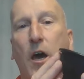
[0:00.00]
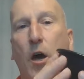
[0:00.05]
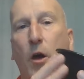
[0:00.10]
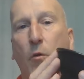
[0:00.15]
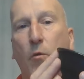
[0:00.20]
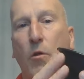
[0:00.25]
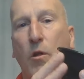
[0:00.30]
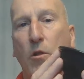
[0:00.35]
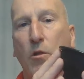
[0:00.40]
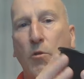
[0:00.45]
a
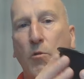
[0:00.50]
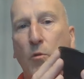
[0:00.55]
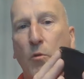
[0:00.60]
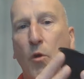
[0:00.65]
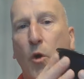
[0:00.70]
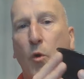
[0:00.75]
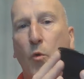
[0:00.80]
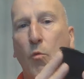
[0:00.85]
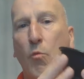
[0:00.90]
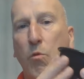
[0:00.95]

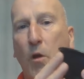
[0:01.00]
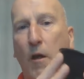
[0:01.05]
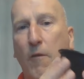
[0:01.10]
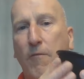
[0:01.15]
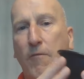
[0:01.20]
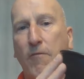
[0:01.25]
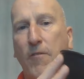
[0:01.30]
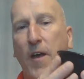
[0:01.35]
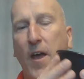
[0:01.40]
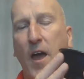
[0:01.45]
little
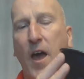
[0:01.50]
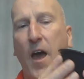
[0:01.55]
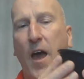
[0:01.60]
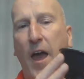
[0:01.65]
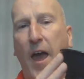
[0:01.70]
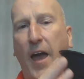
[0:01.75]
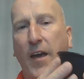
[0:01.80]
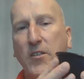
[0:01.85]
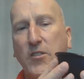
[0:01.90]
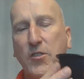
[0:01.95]
rough
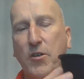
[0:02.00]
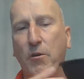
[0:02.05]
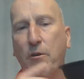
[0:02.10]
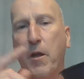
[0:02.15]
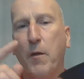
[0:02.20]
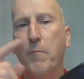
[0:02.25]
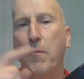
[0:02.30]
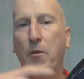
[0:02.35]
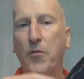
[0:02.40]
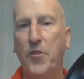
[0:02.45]

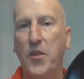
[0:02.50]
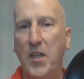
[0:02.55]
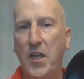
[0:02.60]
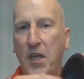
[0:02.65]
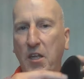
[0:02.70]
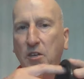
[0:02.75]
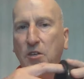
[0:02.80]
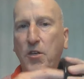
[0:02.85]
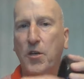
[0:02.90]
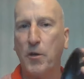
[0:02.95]
exterior, but the
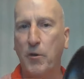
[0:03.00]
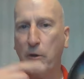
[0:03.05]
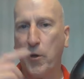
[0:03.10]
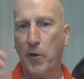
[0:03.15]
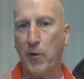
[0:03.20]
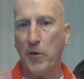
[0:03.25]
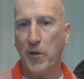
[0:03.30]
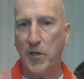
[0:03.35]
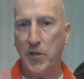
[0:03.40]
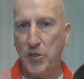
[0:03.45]

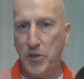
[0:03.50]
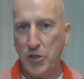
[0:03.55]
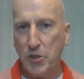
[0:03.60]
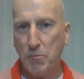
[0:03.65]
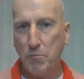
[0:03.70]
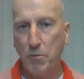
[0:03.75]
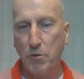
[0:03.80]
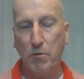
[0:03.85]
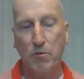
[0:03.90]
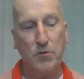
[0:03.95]
interior is
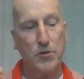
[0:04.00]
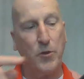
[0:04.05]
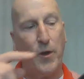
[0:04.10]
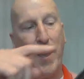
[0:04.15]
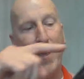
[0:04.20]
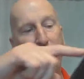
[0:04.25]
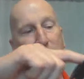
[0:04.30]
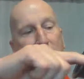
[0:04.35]
smooth. So I